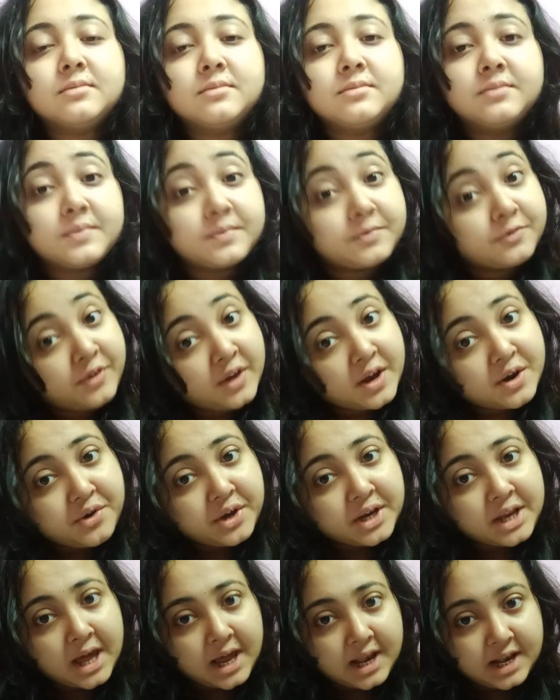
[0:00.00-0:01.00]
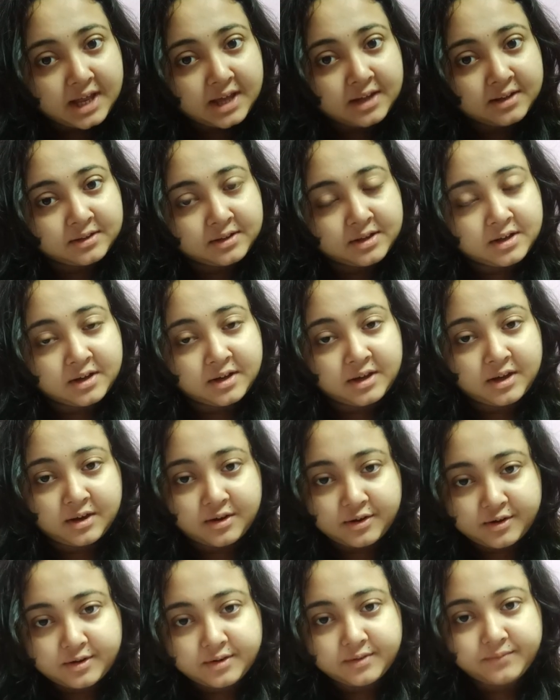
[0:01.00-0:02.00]
We are inhaling the
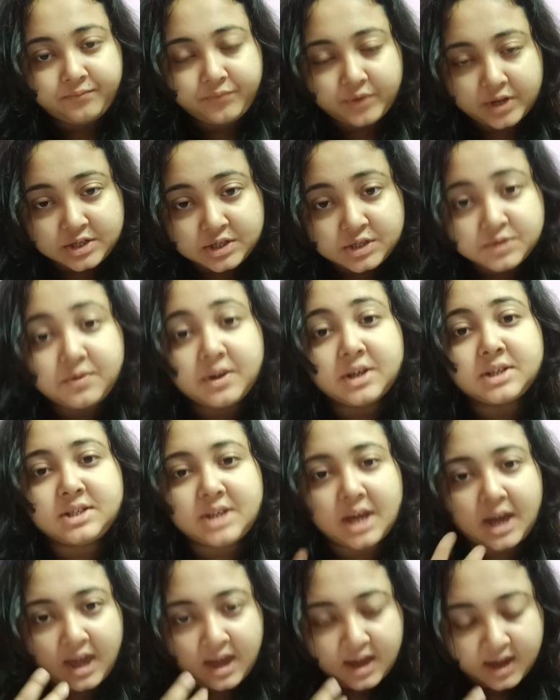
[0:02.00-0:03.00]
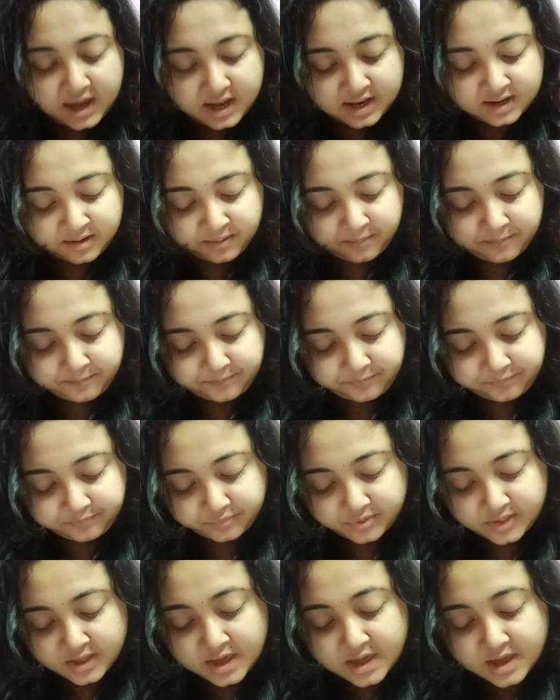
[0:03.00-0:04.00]
air. That is, we are taking in.
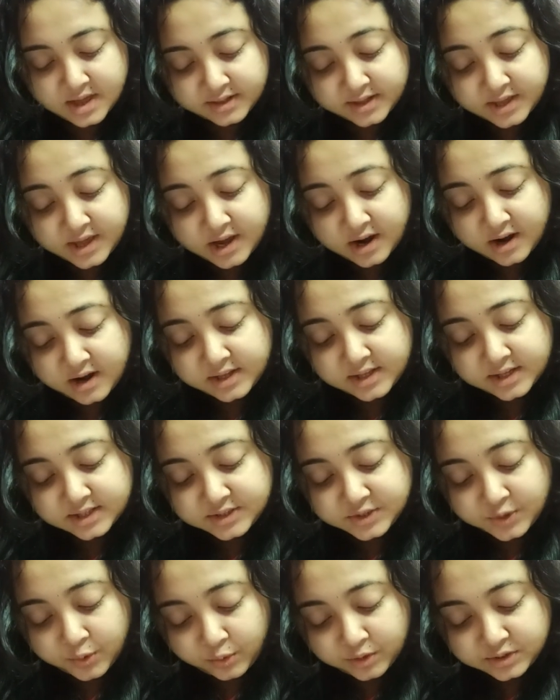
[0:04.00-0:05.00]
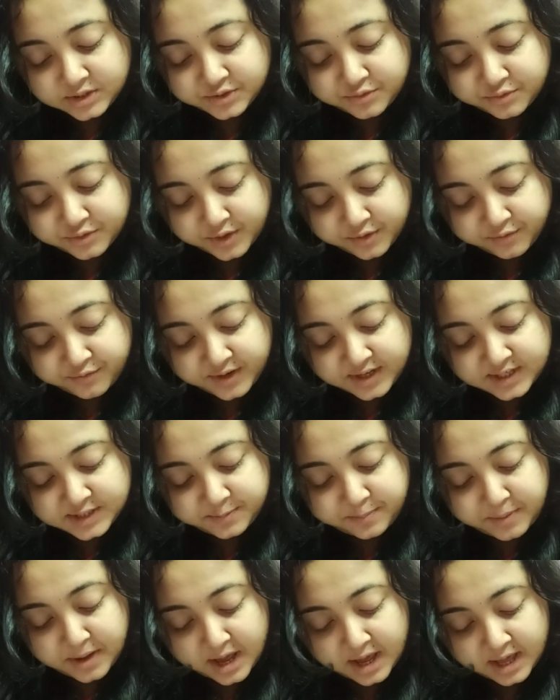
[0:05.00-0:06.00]
The air that goes through the
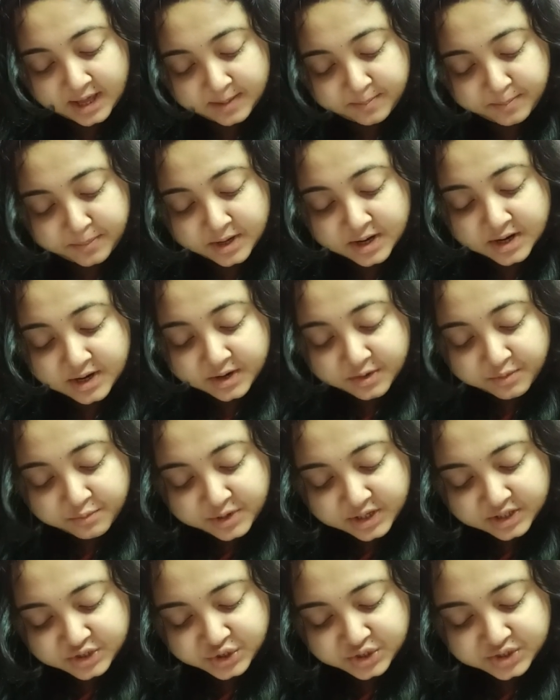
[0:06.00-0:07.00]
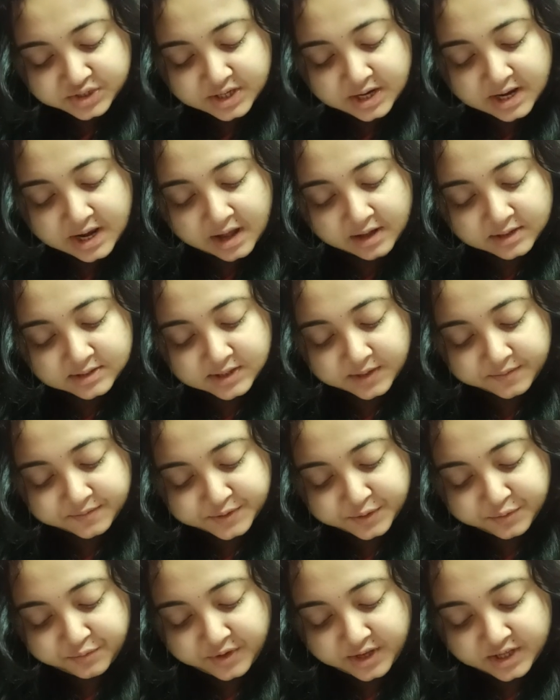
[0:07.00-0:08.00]
windpipe reaches the lungs,
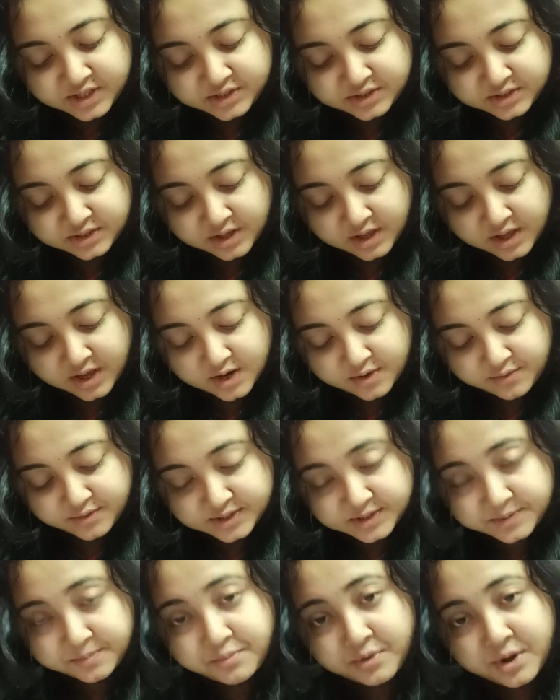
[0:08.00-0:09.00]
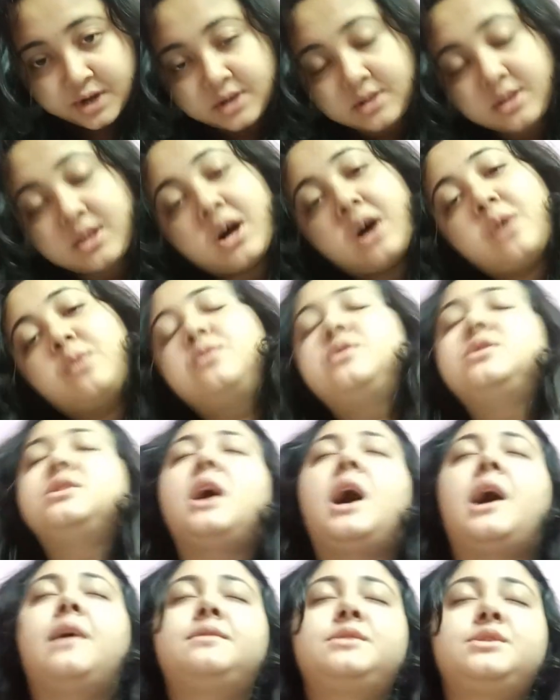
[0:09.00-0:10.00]
after which the air is breathed out.
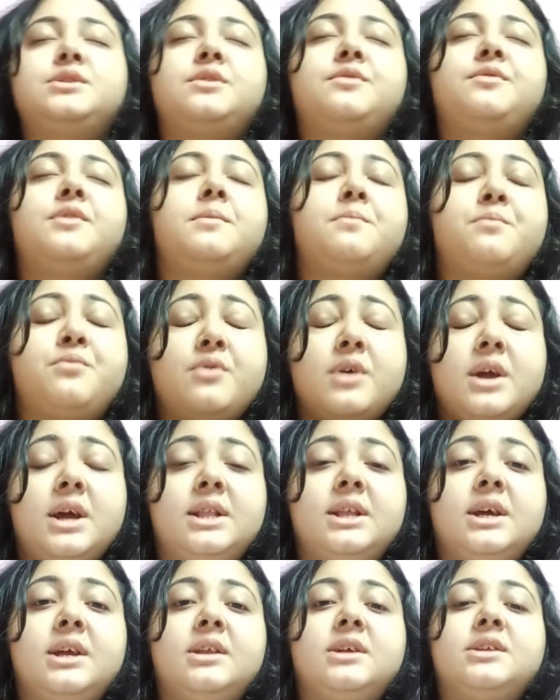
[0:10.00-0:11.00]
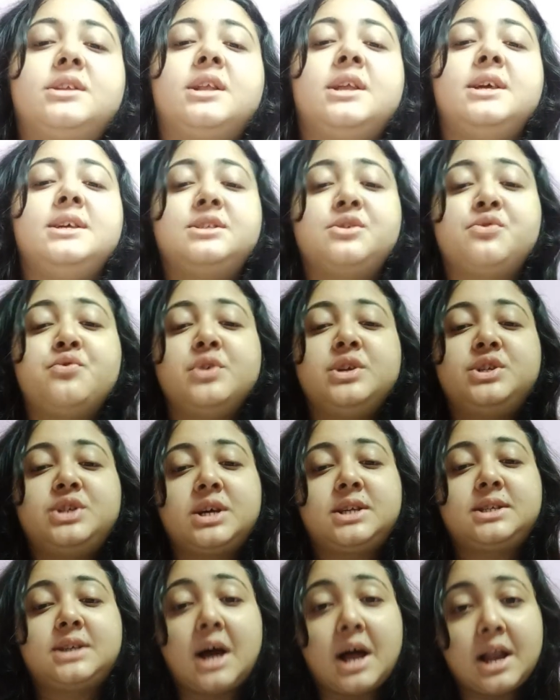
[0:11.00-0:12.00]
After we breathe in, it
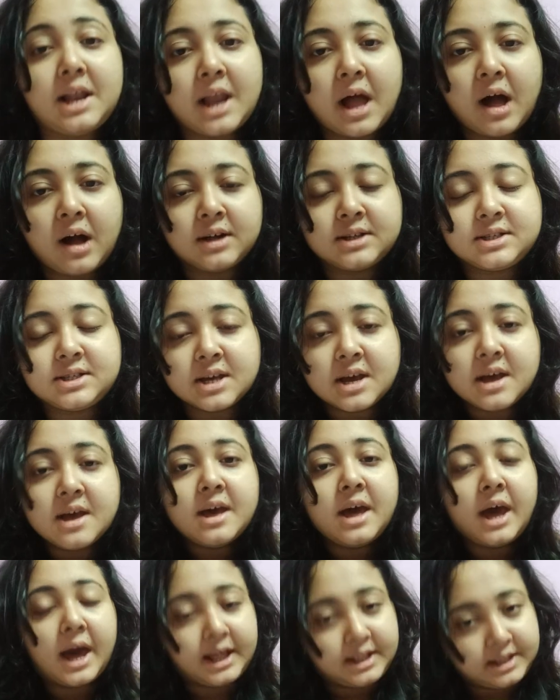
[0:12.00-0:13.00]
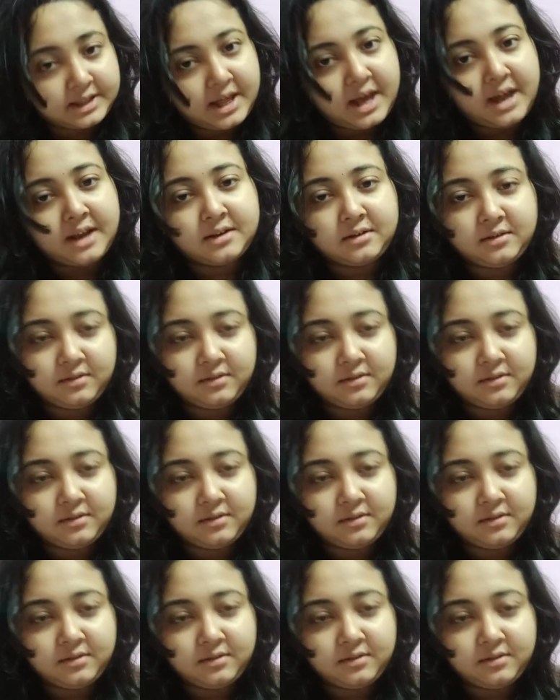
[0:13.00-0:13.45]
reaches our lungs, and then